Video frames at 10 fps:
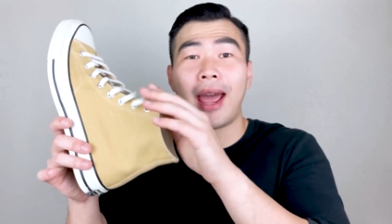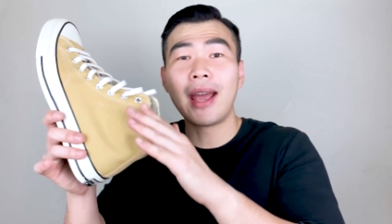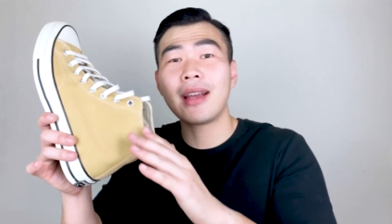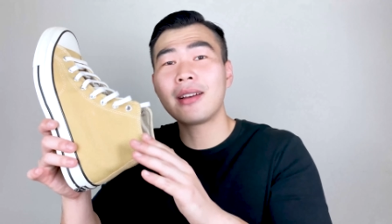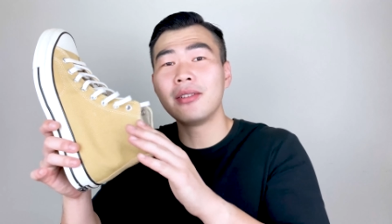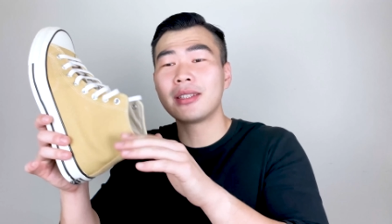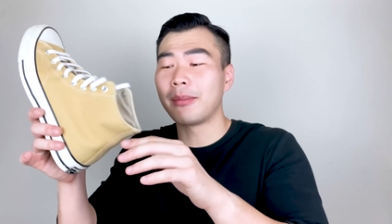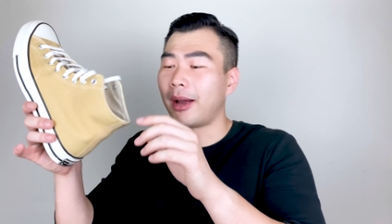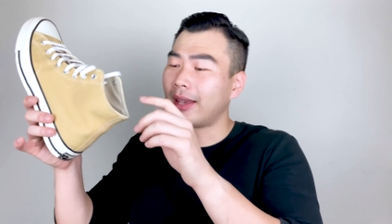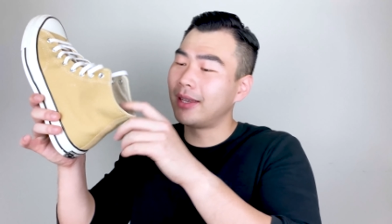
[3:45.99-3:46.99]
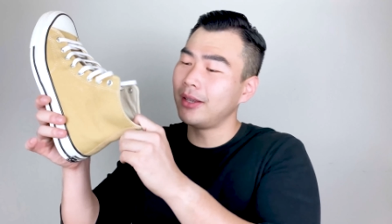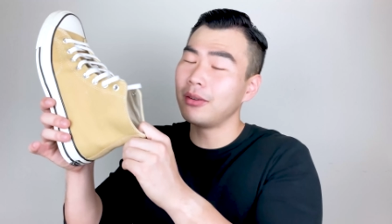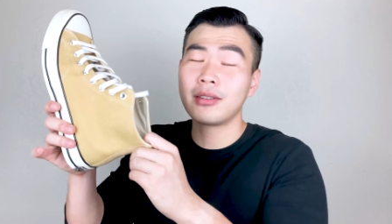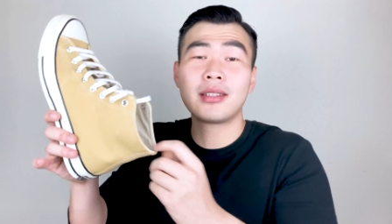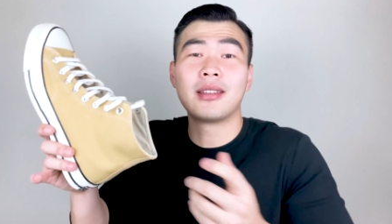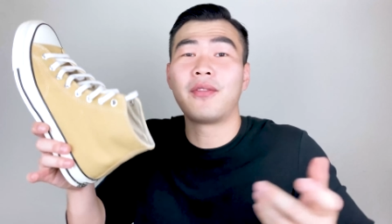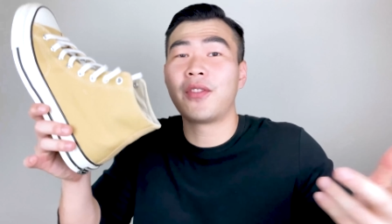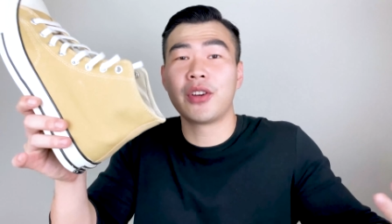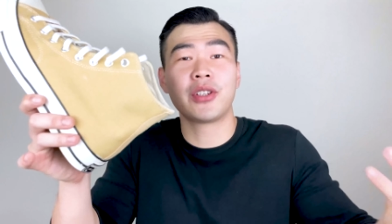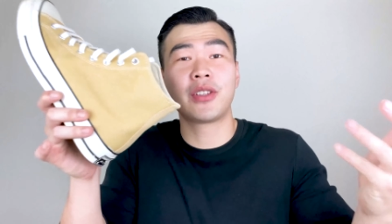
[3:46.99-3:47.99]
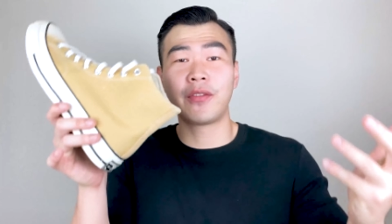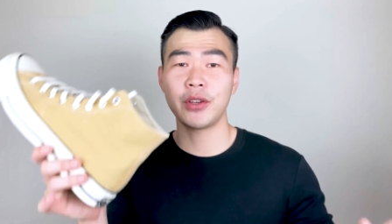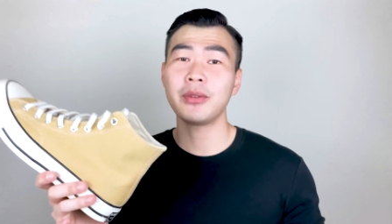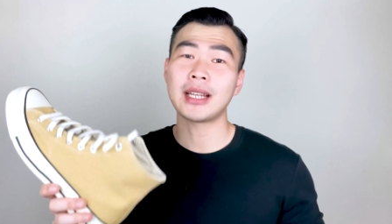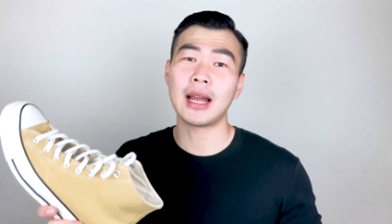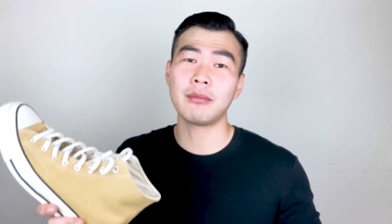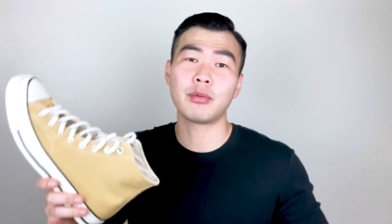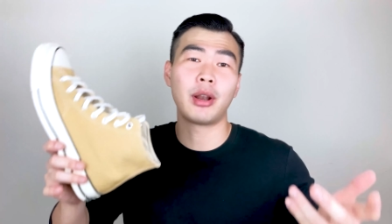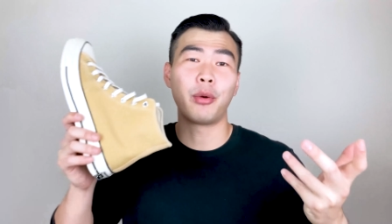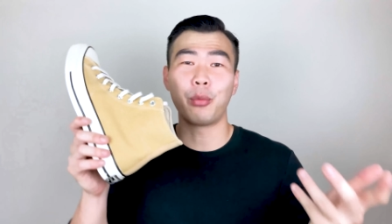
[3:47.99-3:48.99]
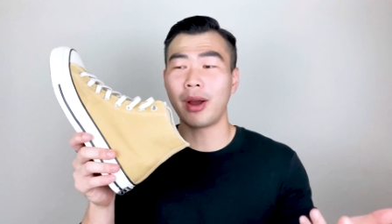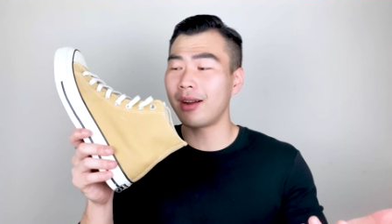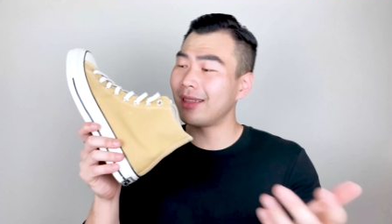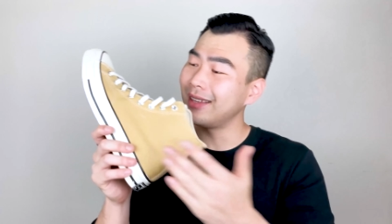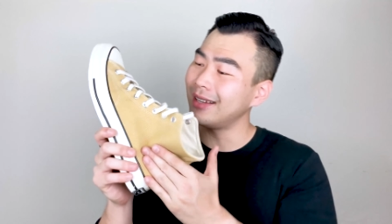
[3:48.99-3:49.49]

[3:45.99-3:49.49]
ankles and my heels the first few times when I wear